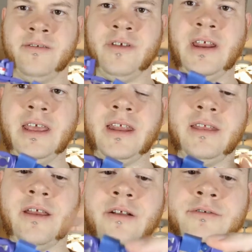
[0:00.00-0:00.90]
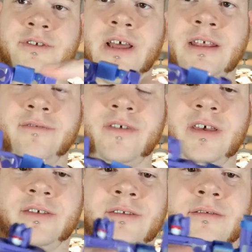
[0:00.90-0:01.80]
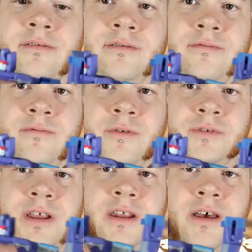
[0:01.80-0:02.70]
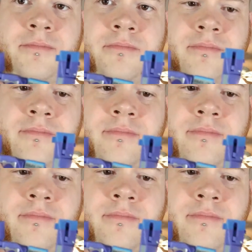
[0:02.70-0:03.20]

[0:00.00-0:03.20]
okay, to get it in there, slide in the fist. Rotate it up,